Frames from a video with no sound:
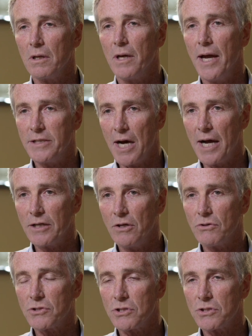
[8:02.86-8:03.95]
a
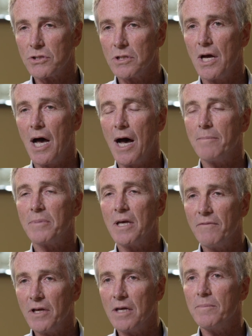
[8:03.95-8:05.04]
diagnosis, I'm
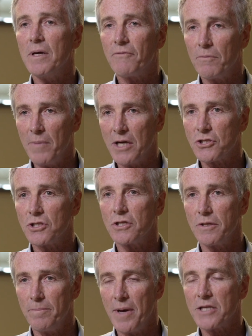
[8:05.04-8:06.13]
giving him information to
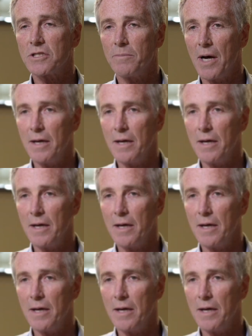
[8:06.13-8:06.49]
the best of my